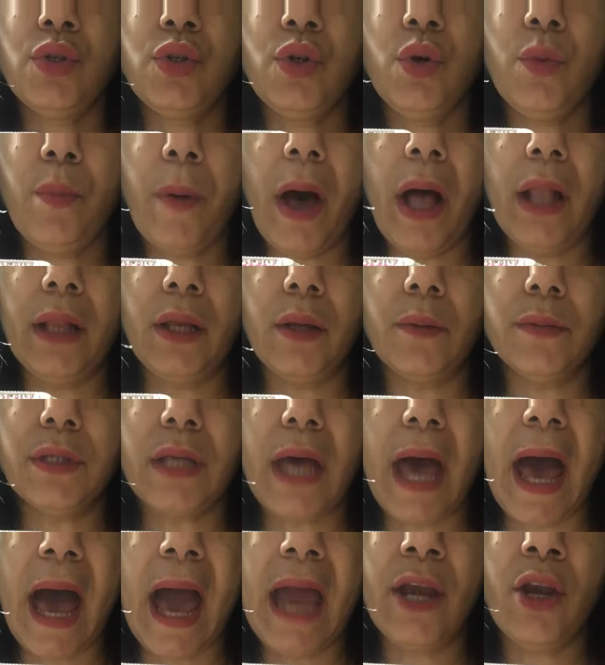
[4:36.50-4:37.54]
volumes.
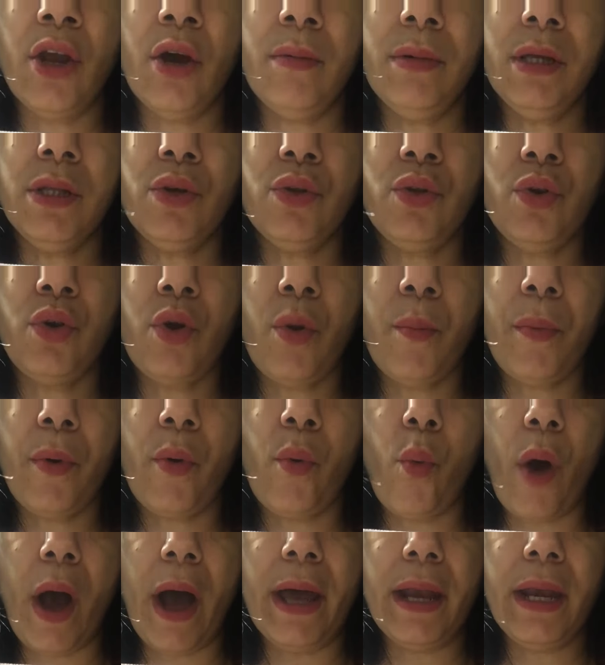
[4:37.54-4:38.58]
I normally do the number
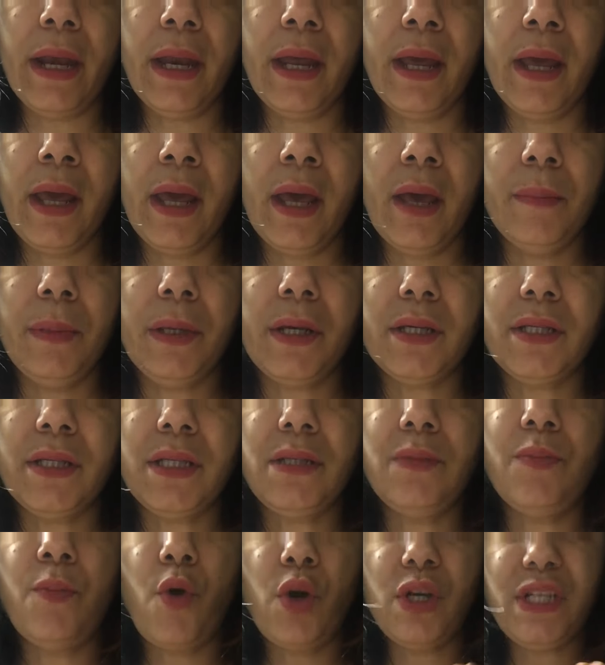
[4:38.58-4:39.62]
1 because
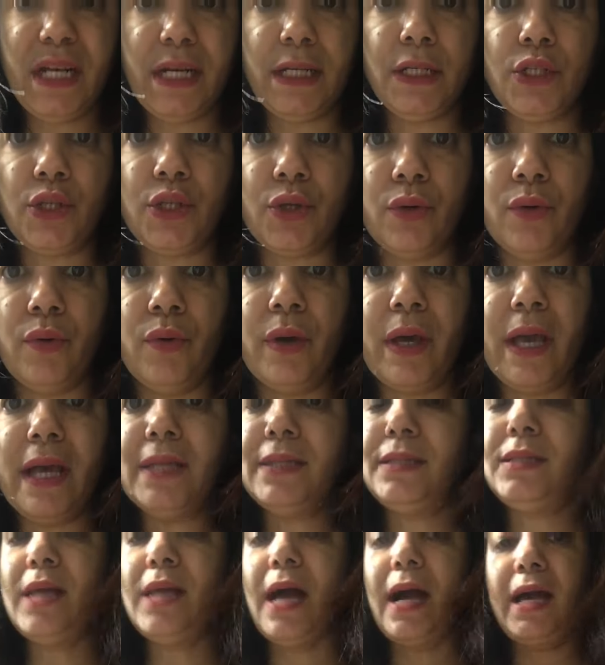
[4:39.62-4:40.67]
it's more gentle.
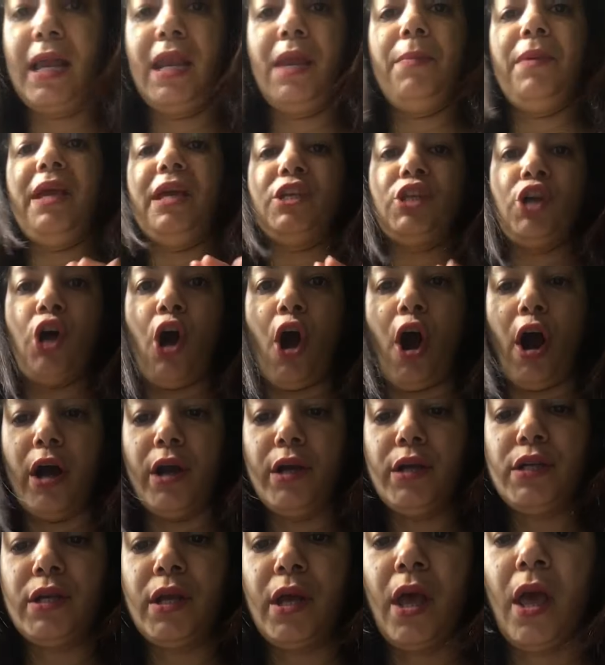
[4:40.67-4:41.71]
It's not gonna be as
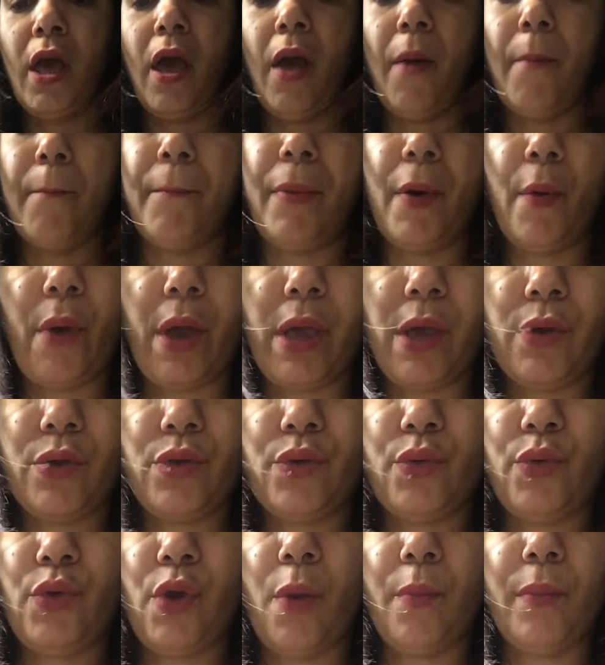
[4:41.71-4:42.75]
harsh. But when you
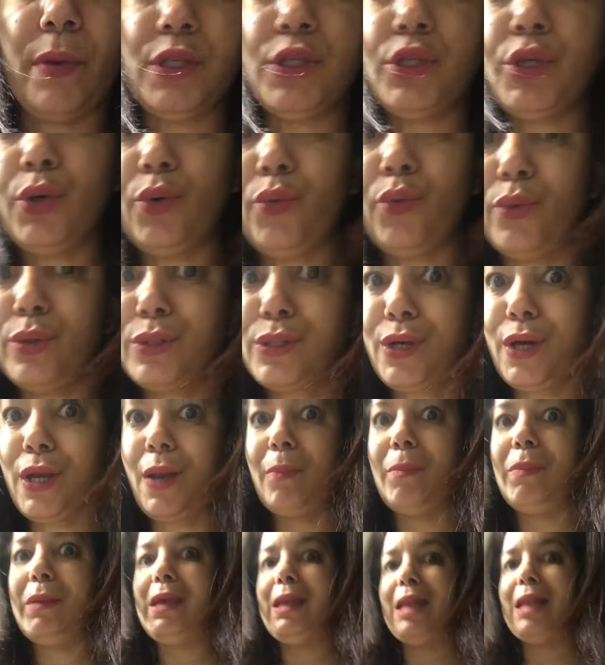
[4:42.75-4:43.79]
do number 2, it's gonna
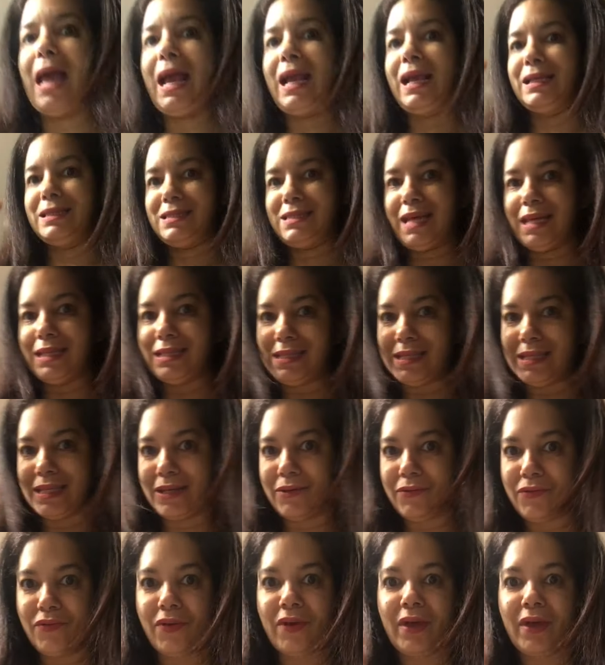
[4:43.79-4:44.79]
be like intensive.